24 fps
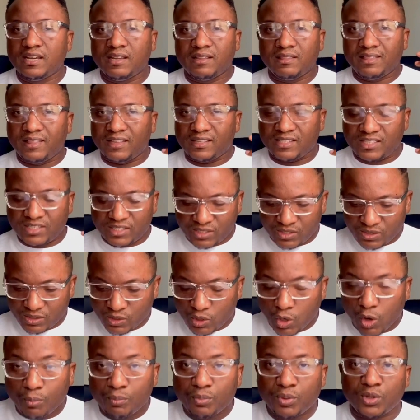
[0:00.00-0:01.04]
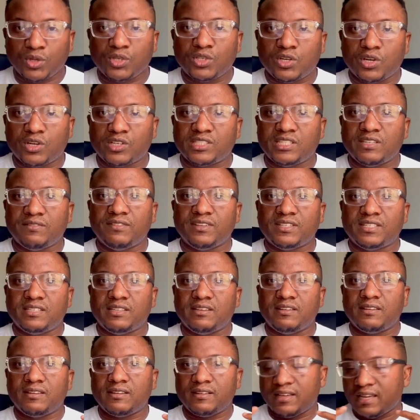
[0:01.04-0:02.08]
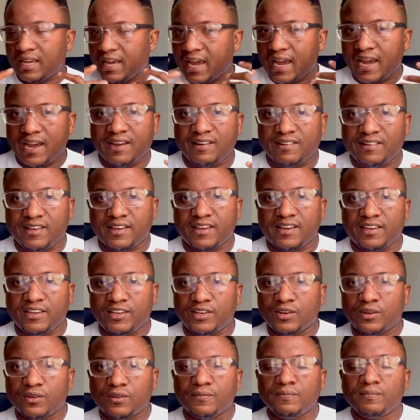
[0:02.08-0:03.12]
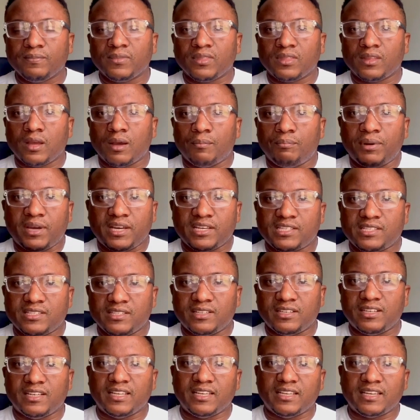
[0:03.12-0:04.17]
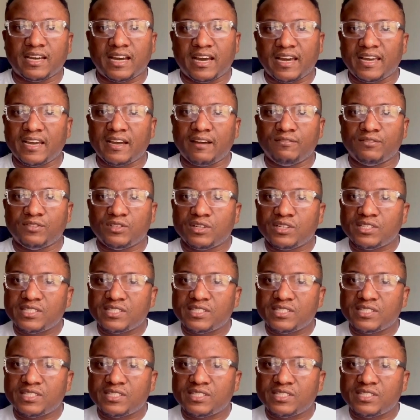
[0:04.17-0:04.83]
This is your productivity area, Personally, I have just